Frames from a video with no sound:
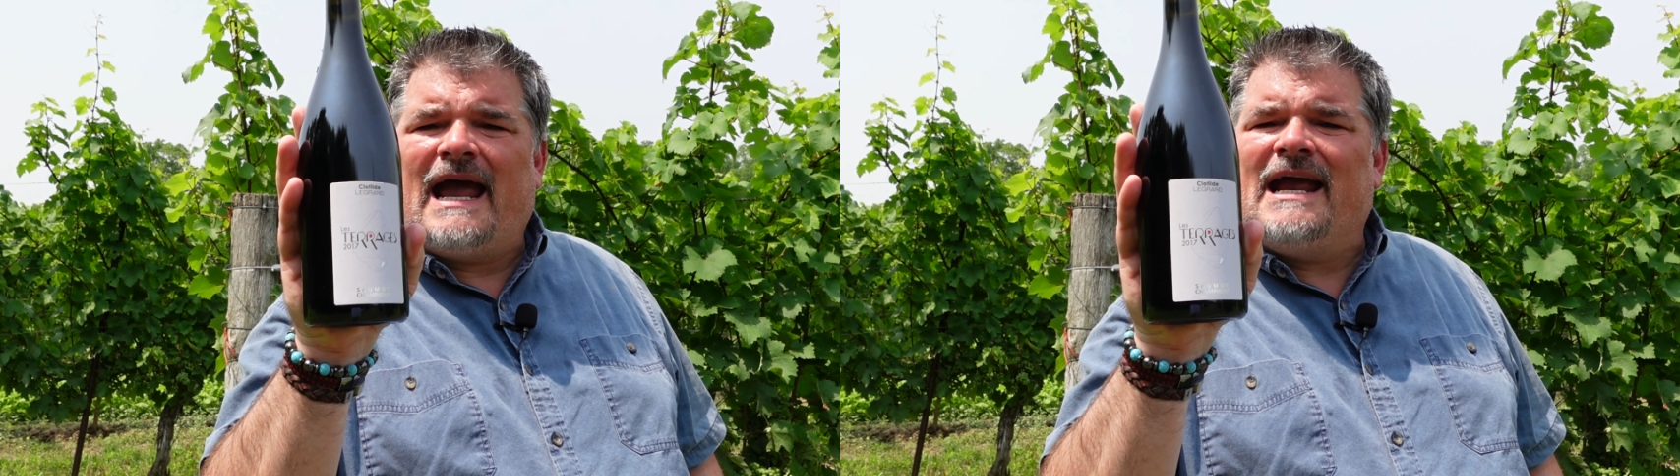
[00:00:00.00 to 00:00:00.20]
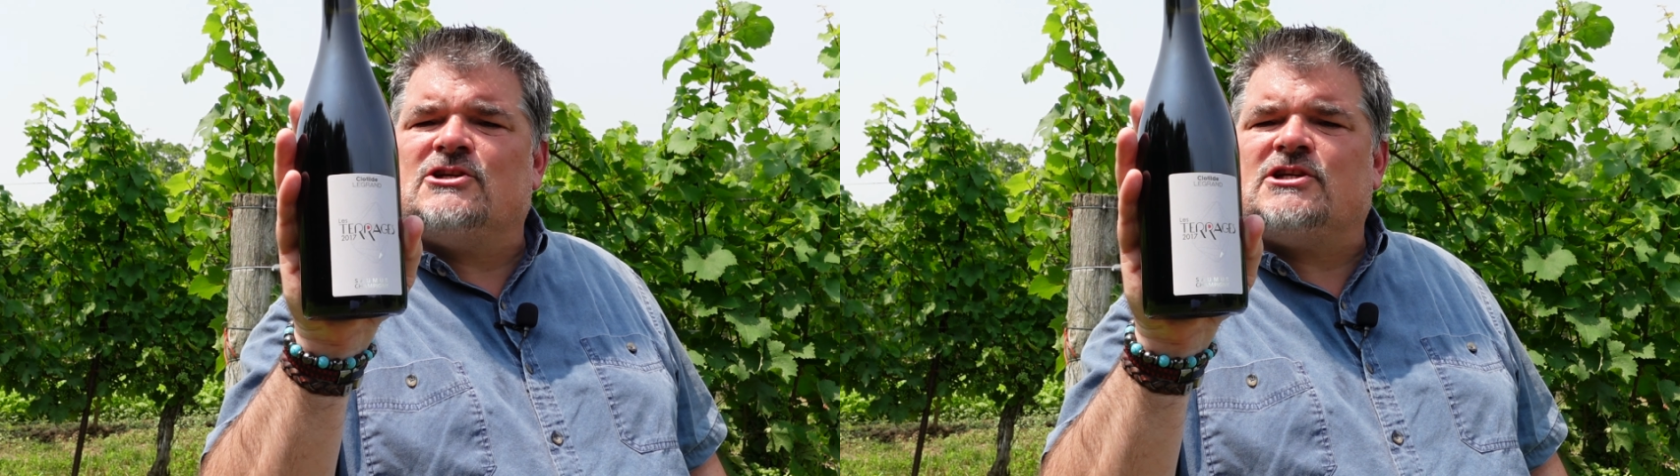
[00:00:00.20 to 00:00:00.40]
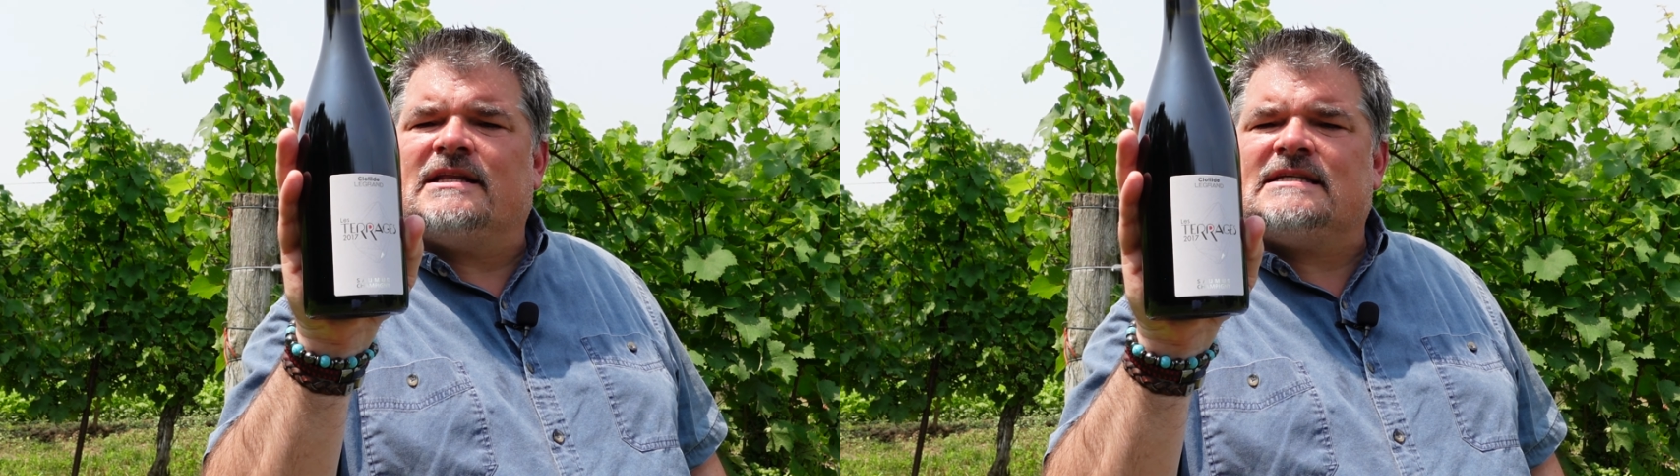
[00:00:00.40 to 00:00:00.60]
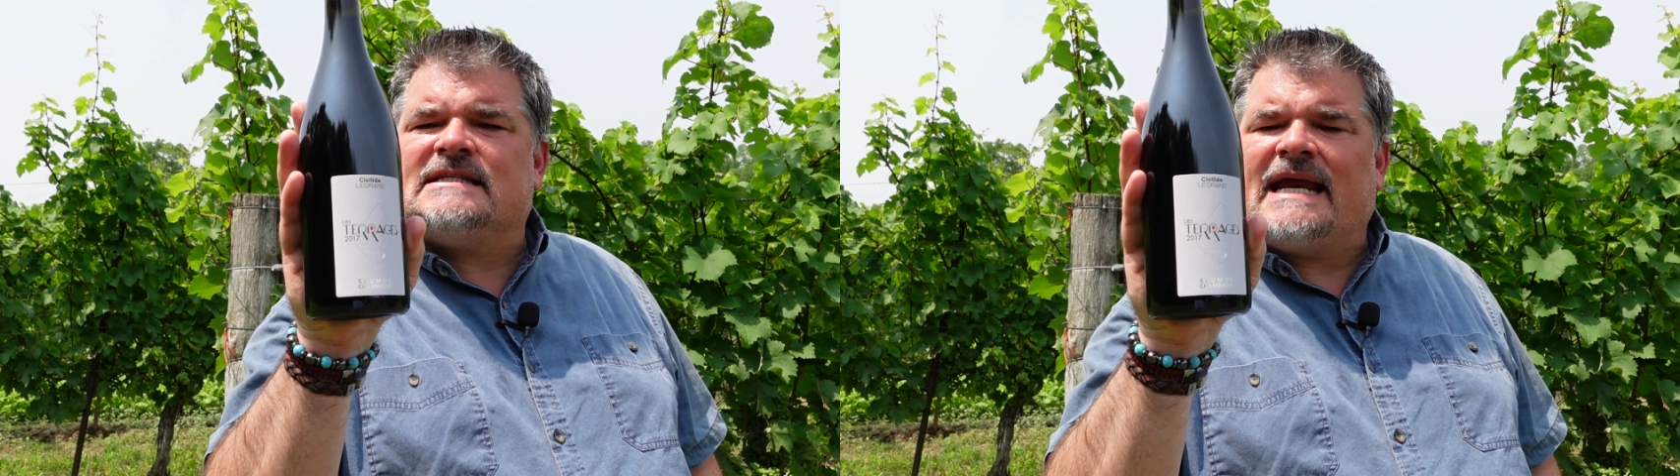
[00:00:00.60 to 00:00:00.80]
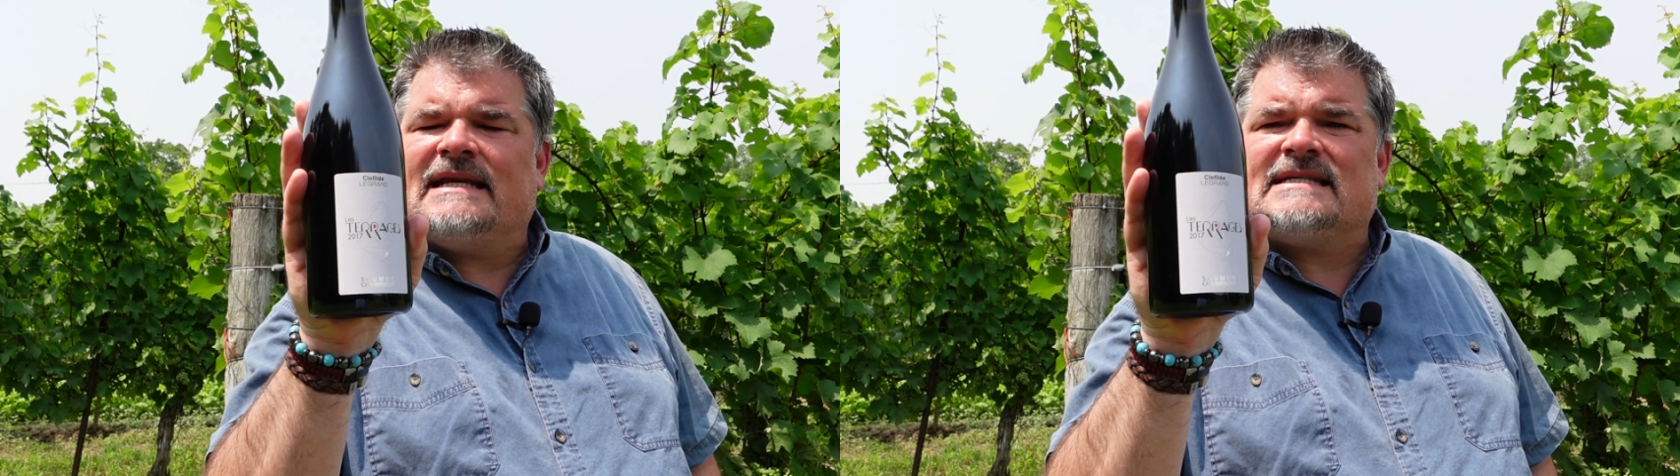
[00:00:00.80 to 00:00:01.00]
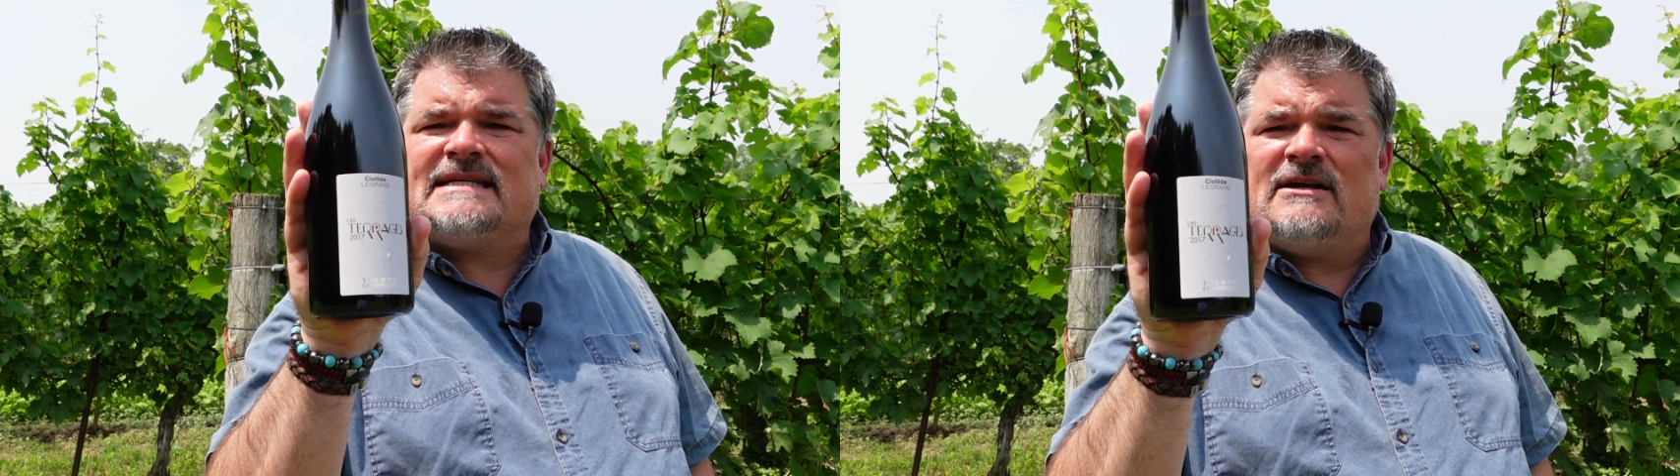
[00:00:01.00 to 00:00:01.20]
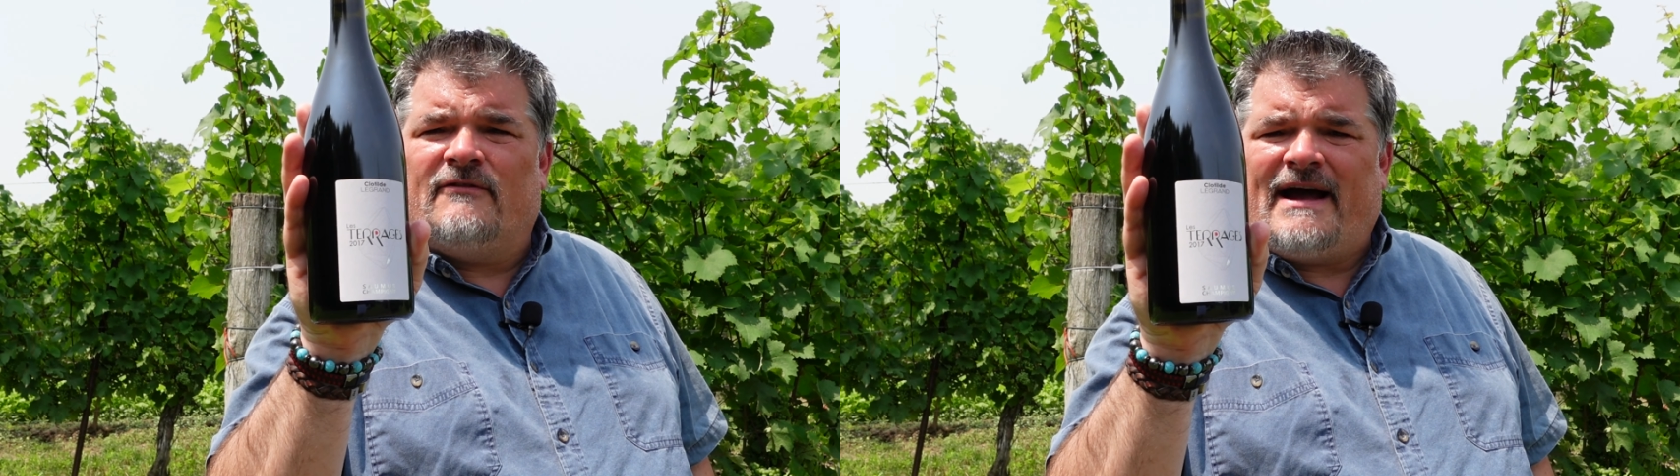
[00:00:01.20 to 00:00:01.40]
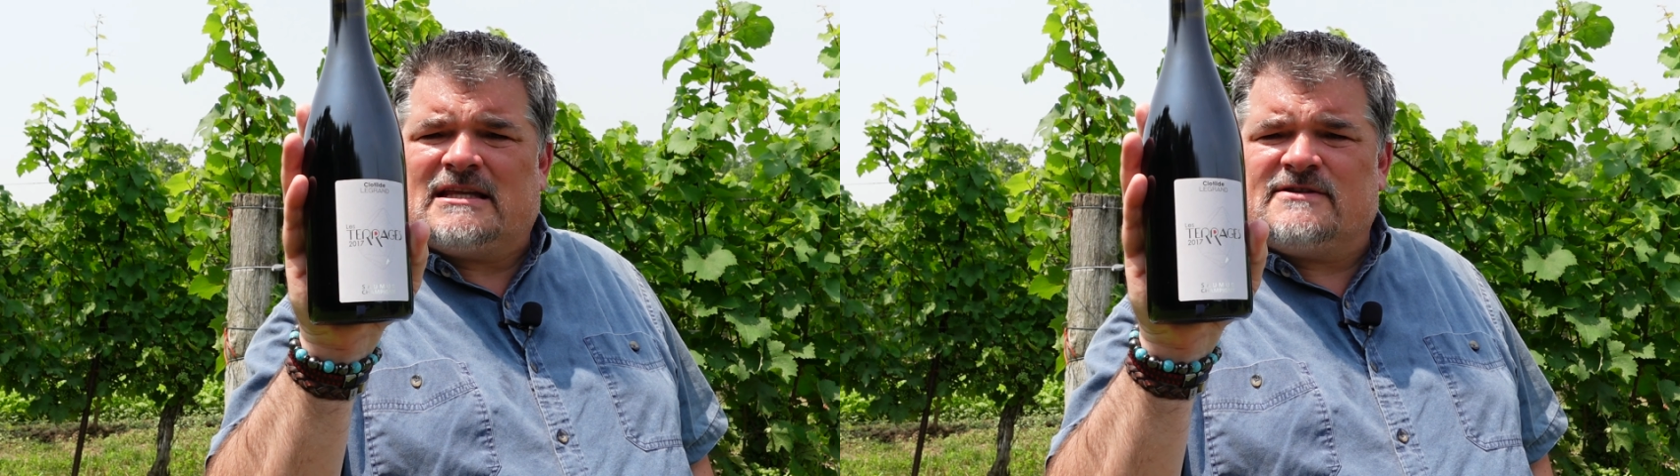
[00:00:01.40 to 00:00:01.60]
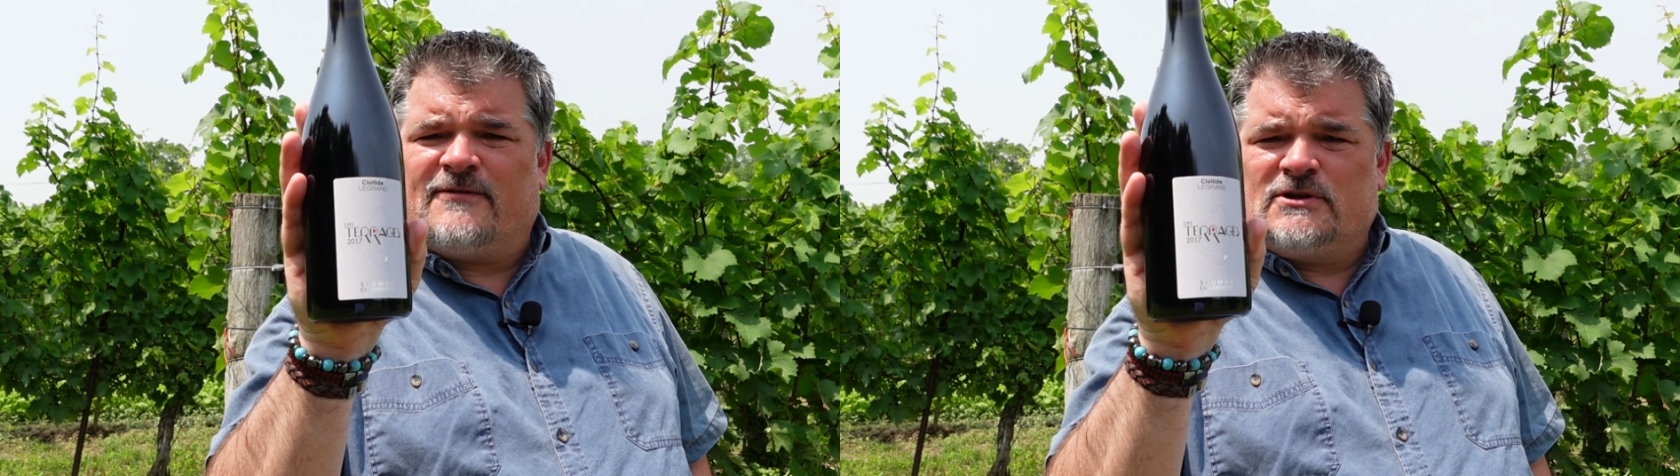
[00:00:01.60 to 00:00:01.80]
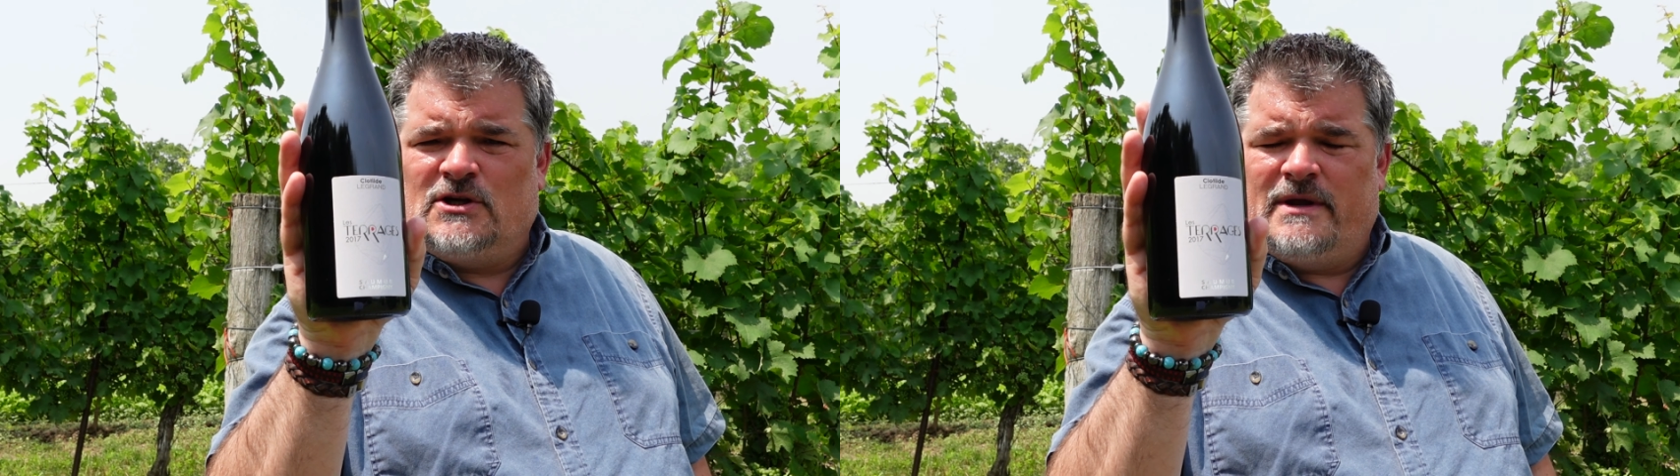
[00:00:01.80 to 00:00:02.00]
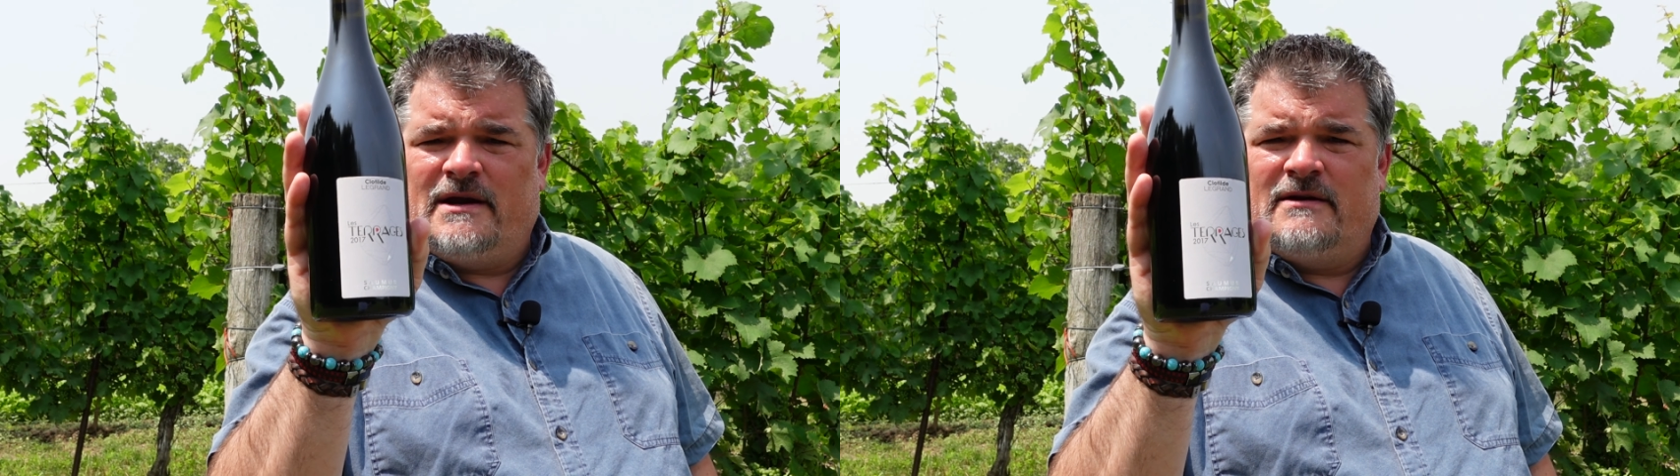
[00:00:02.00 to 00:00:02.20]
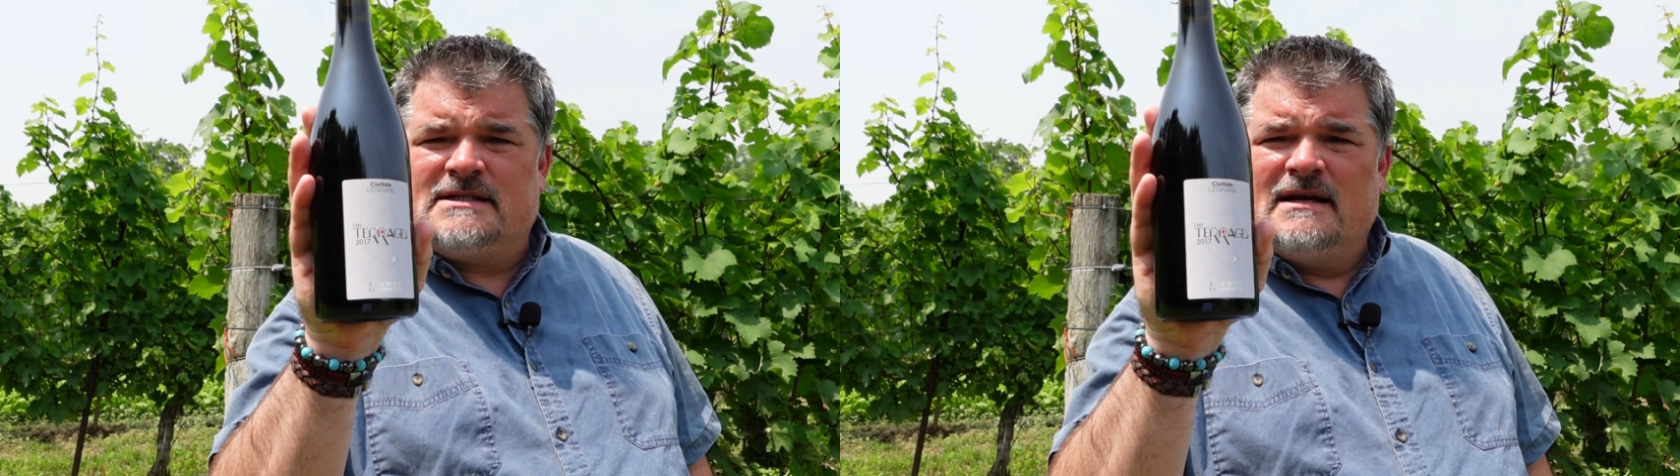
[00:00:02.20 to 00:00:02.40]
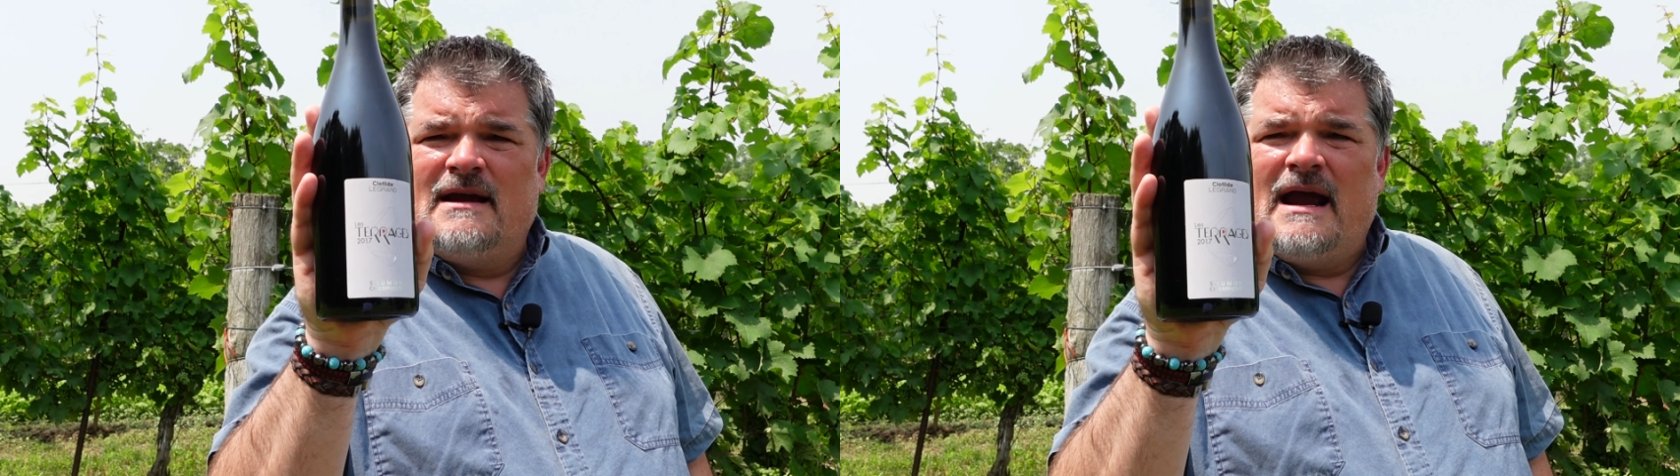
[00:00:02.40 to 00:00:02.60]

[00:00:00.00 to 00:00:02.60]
aged in stainless steel vats for 2 years,